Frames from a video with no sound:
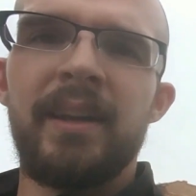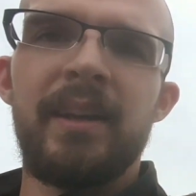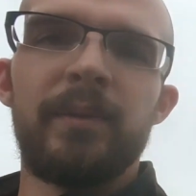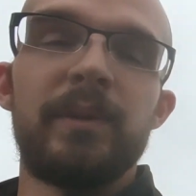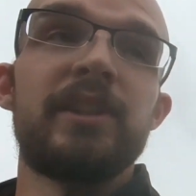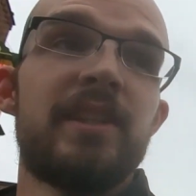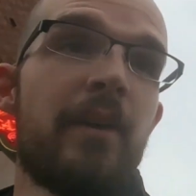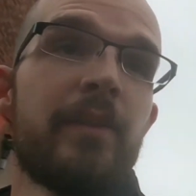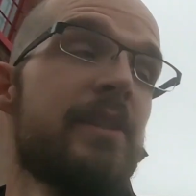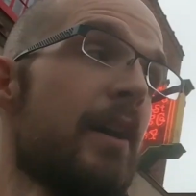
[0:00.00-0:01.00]
which is now the
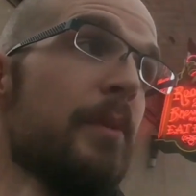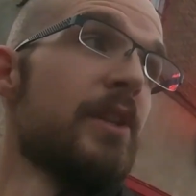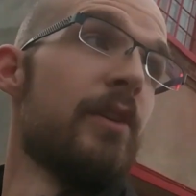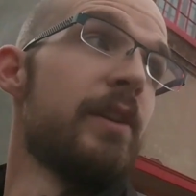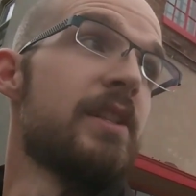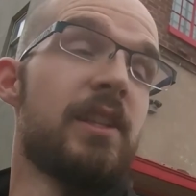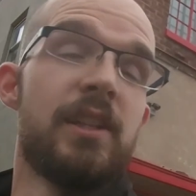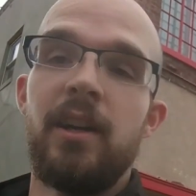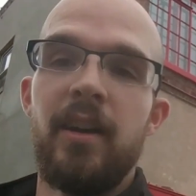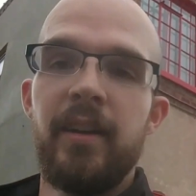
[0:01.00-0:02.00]
Thomas Hardy
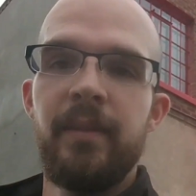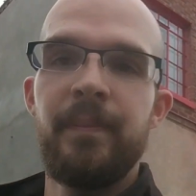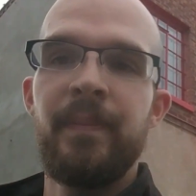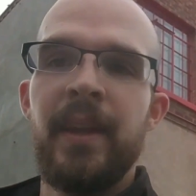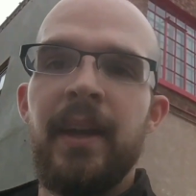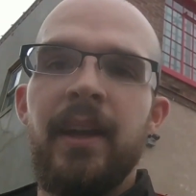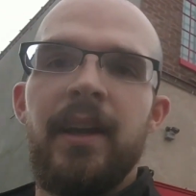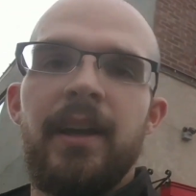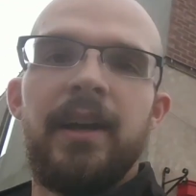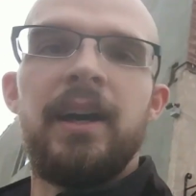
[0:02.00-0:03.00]
Salon.
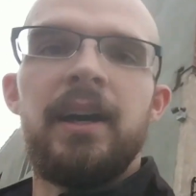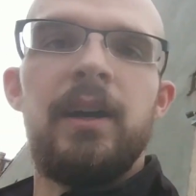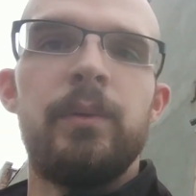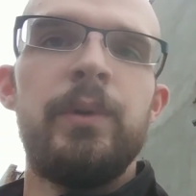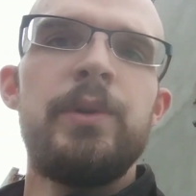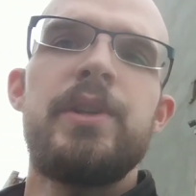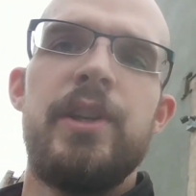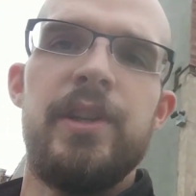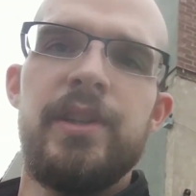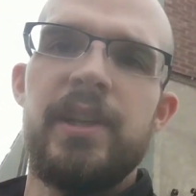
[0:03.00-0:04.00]

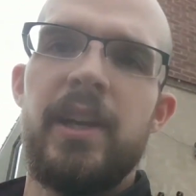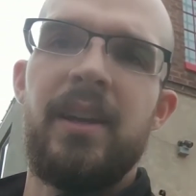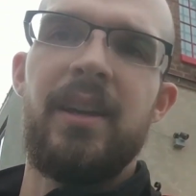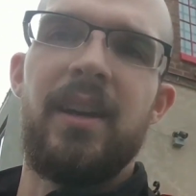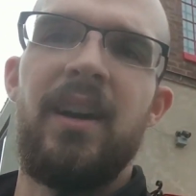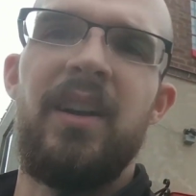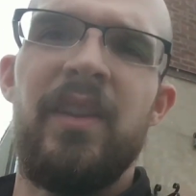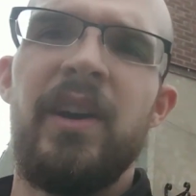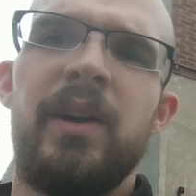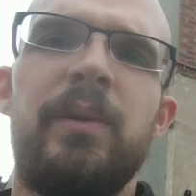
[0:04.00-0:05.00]
Roosters,
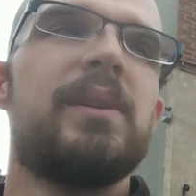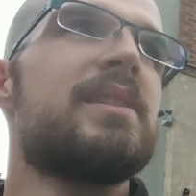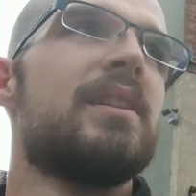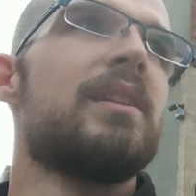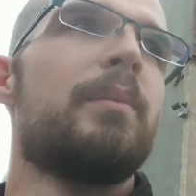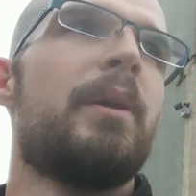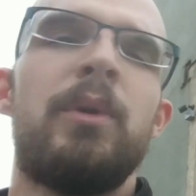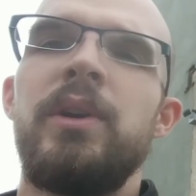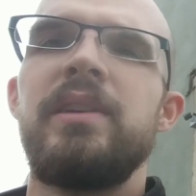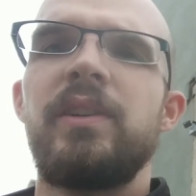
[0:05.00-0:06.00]
although, was a little bit more
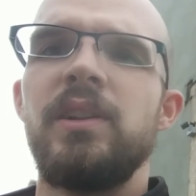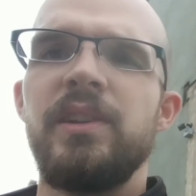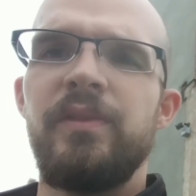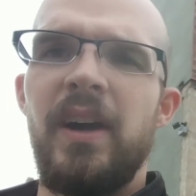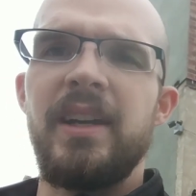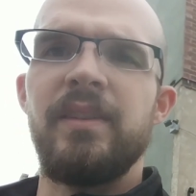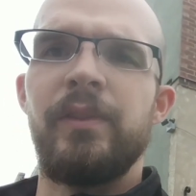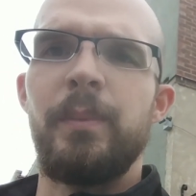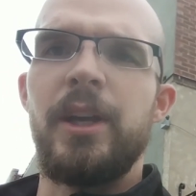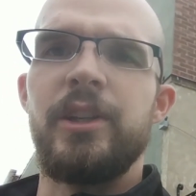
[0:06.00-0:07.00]
difficult to find
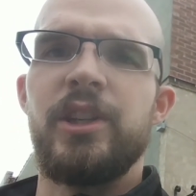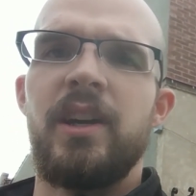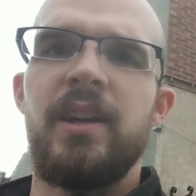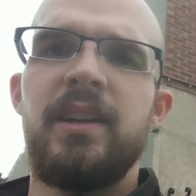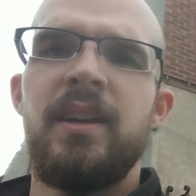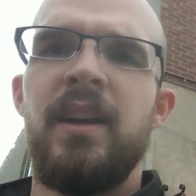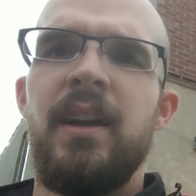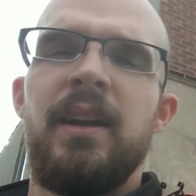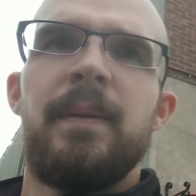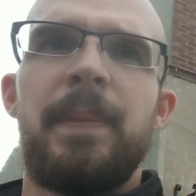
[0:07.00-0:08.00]
information on.
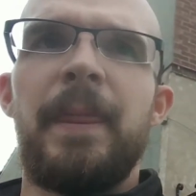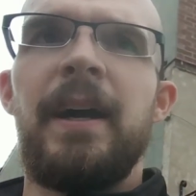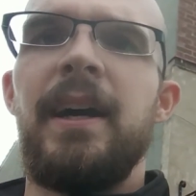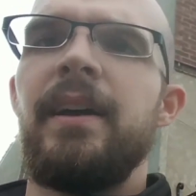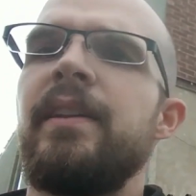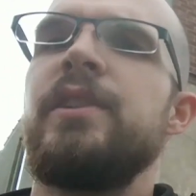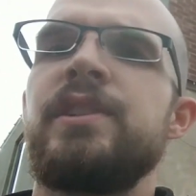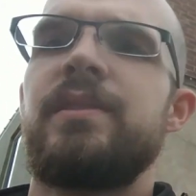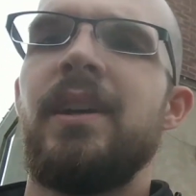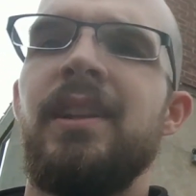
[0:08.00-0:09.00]
There's
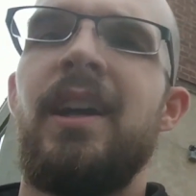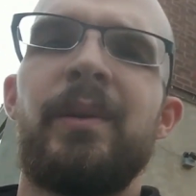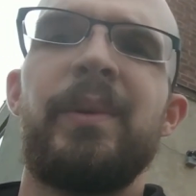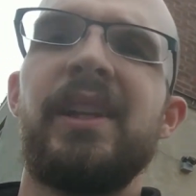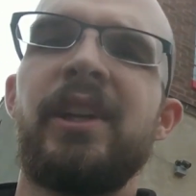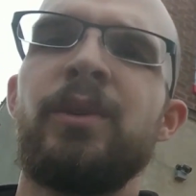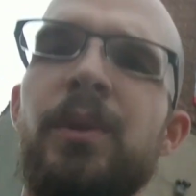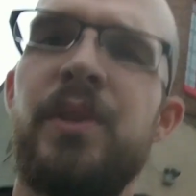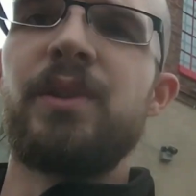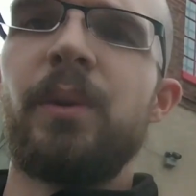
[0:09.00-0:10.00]
a lot of really cool
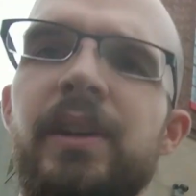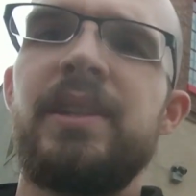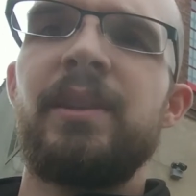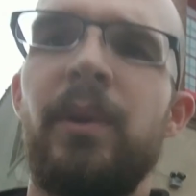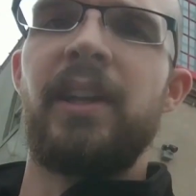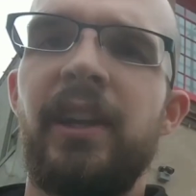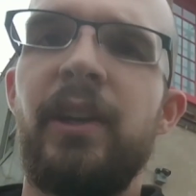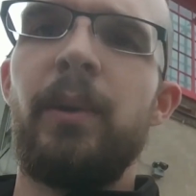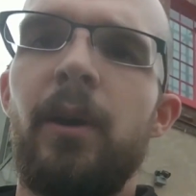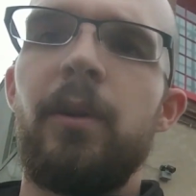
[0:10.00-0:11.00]
stories that we're going to go
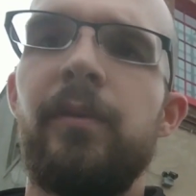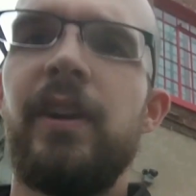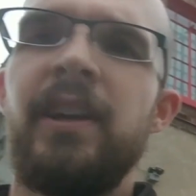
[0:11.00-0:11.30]
over.